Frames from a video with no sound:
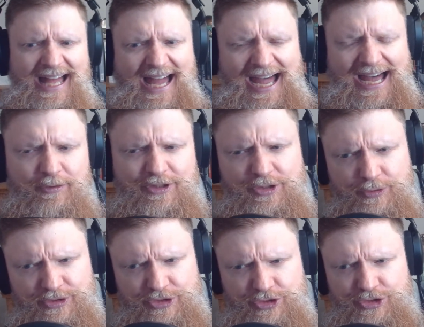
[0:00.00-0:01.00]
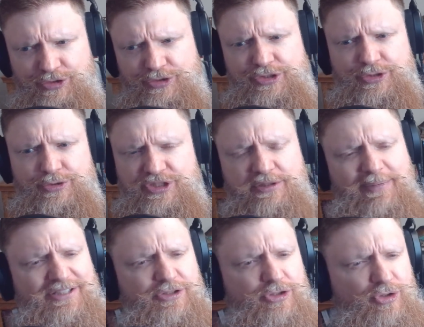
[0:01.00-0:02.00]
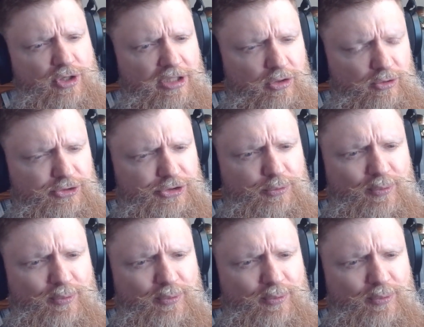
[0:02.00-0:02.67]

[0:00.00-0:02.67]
How do you ensure your team has a strong culture?